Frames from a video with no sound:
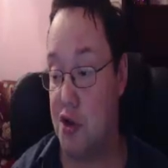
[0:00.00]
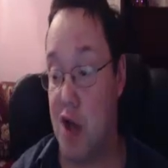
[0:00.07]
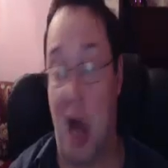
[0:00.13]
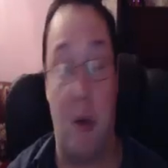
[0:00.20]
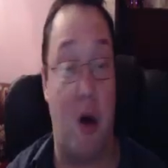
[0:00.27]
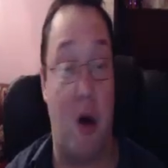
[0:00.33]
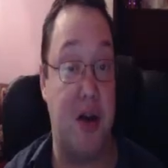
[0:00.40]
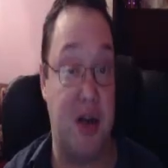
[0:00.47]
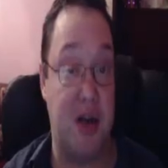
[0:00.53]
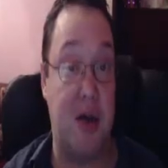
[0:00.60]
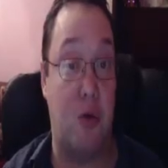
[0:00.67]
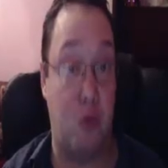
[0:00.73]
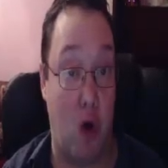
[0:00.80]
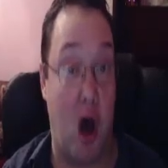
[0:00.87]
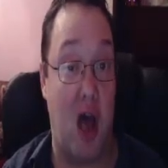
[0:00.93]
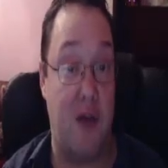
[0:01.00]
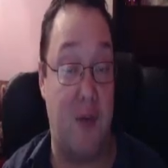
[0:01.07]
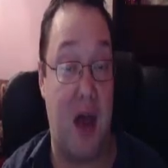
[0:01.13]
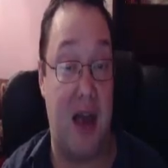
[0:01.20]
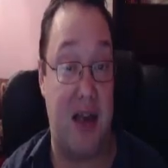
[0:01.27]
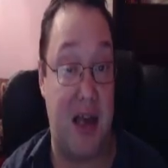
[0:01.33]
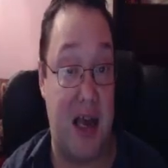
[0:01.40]
No idea why
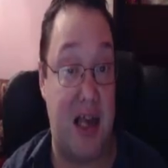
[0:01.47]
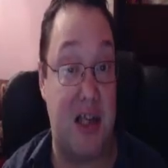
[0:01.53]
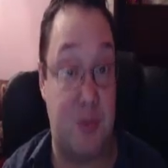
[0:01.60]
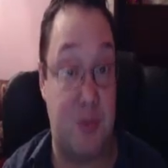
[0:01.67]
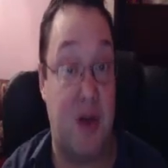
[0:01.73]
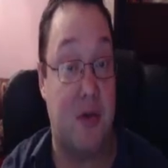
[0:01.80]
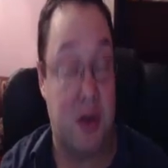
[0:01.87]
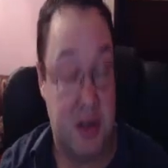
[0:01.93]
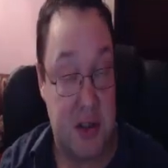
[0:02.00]
that is, but